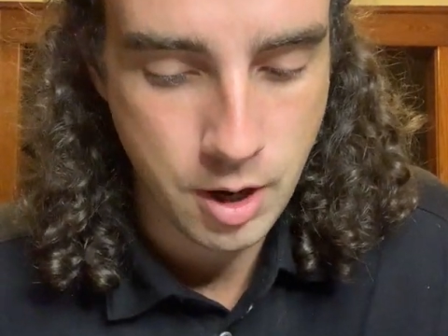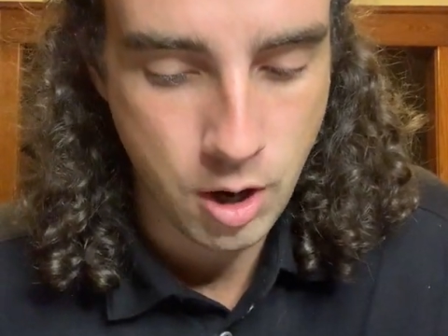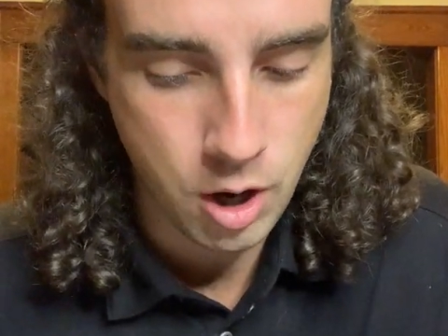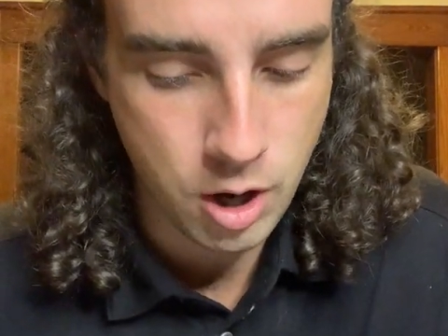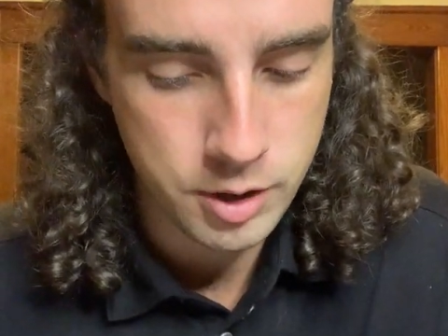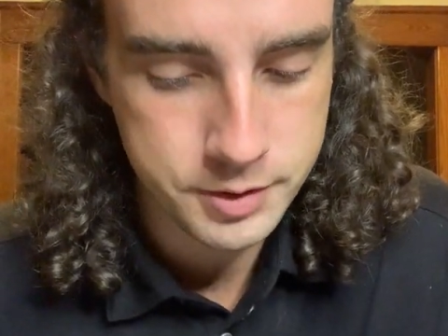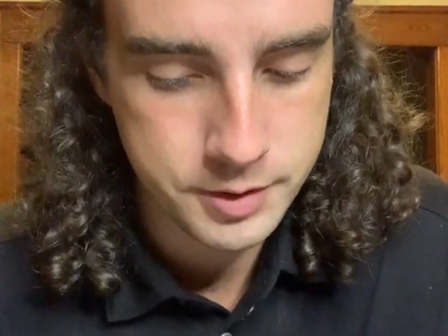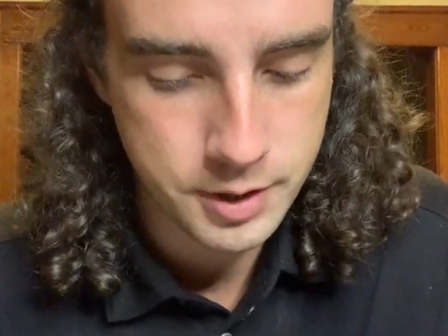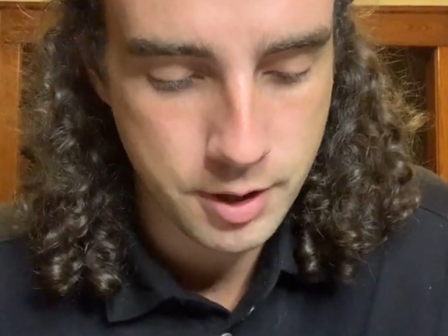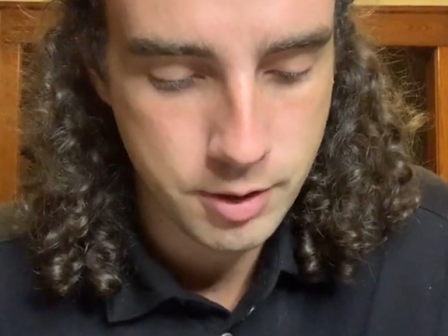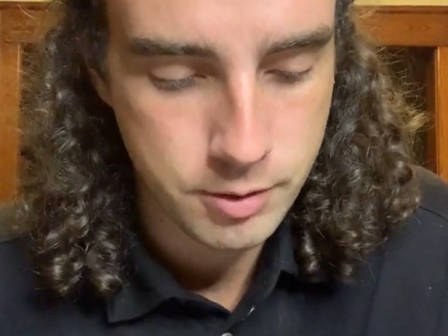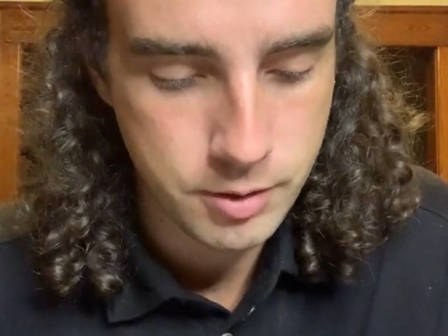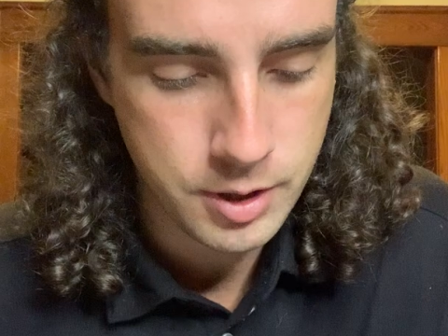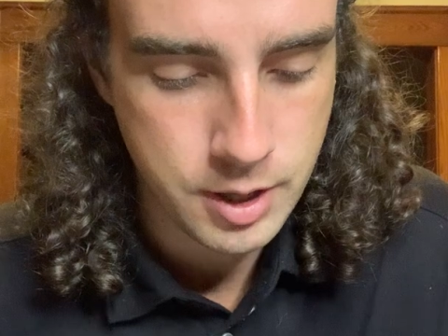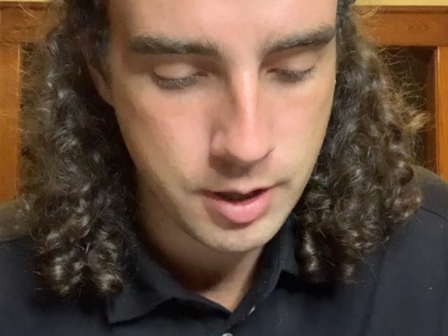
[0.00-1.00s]

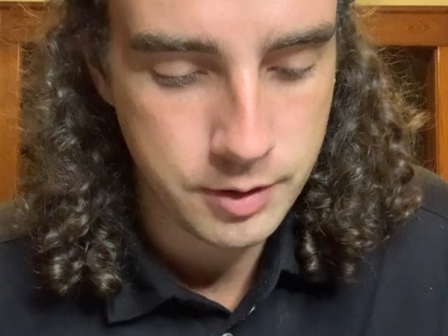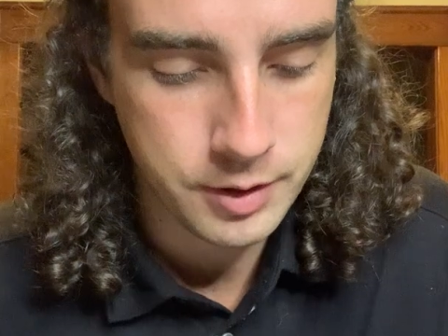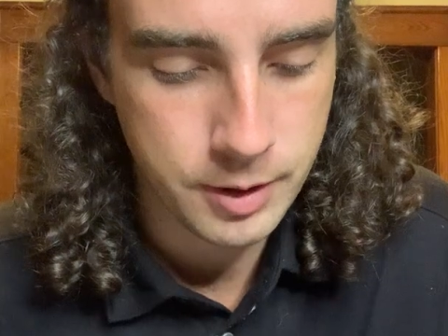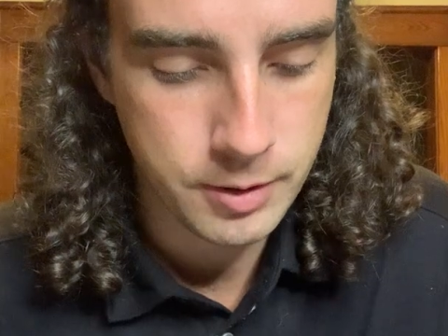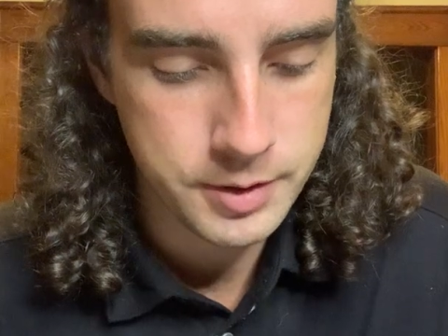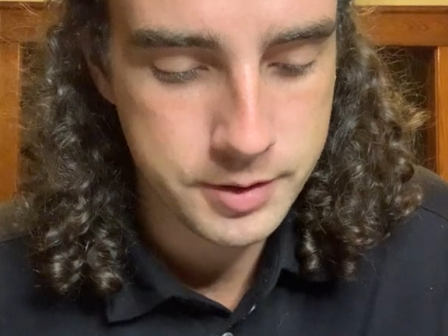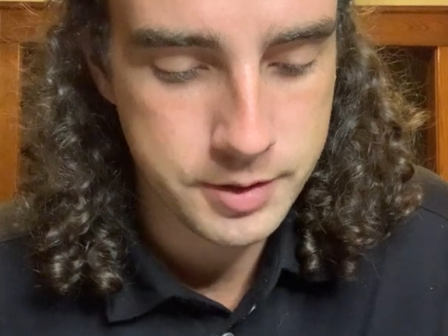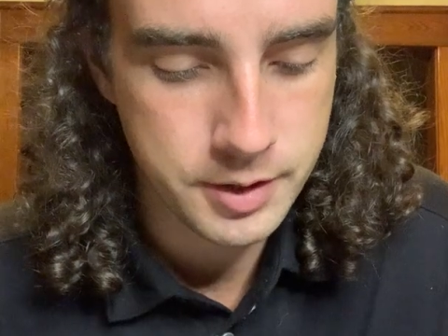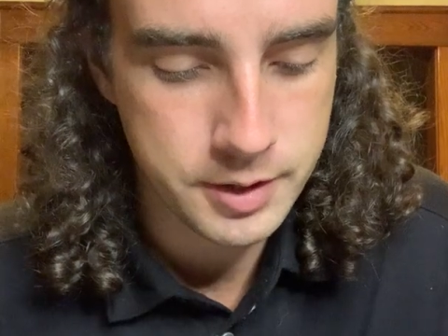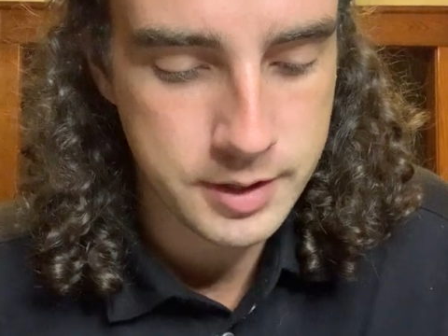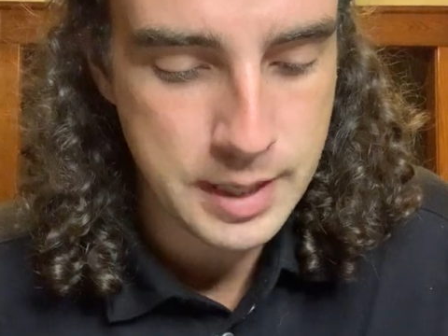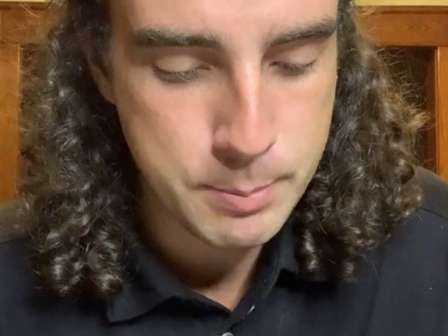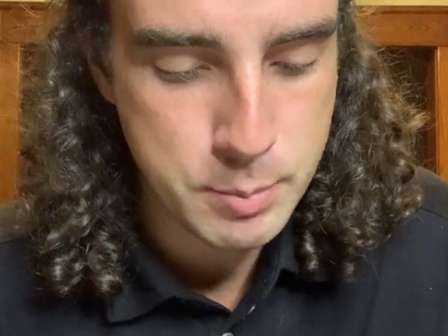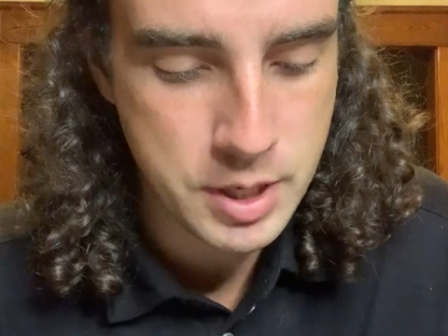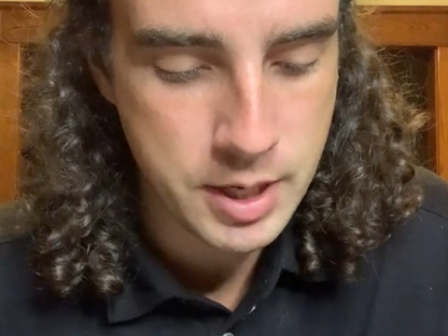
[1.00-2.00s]
Also, there is the
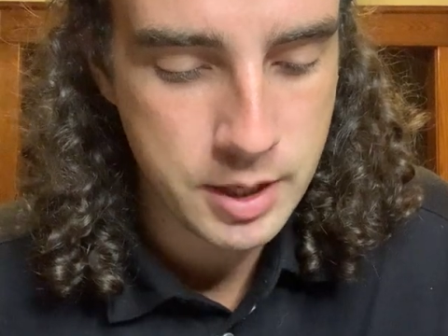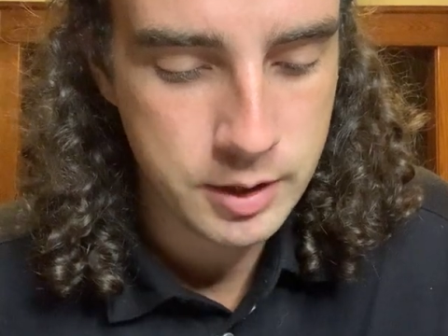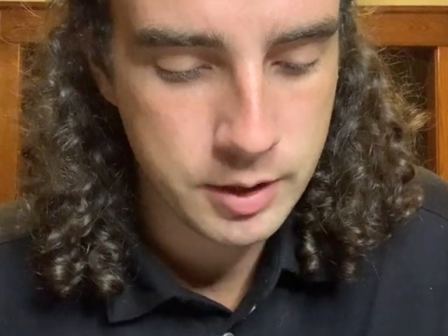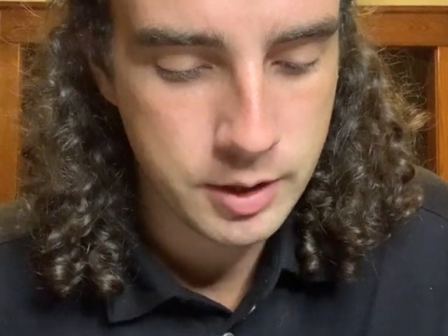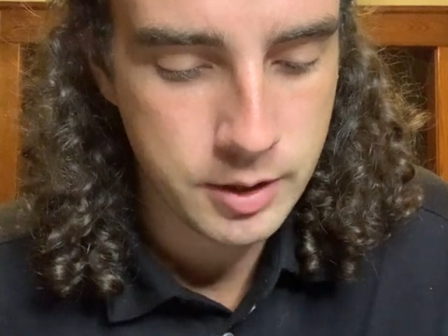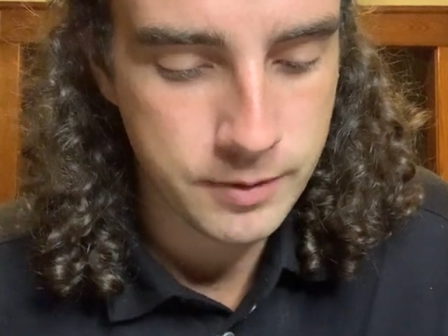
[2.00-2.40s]
deepening